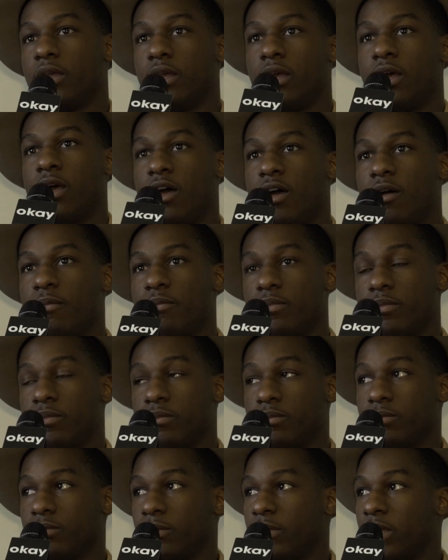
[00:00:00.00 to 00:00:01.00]

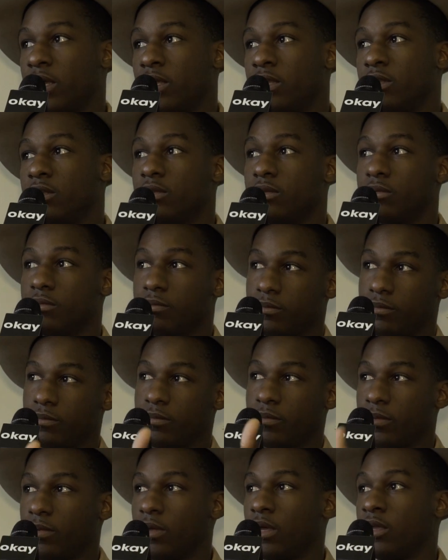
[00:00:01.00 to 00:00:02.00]
And
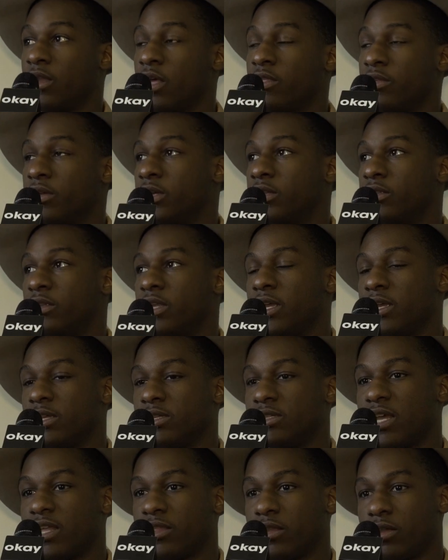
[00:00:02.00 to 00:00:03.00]
another good thing is
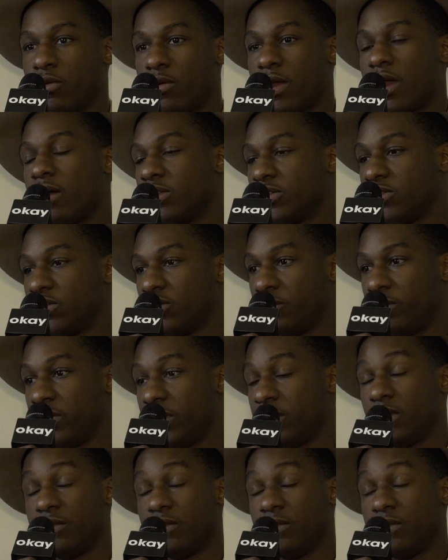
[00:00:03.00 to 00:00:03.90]
that the crowd is going to be a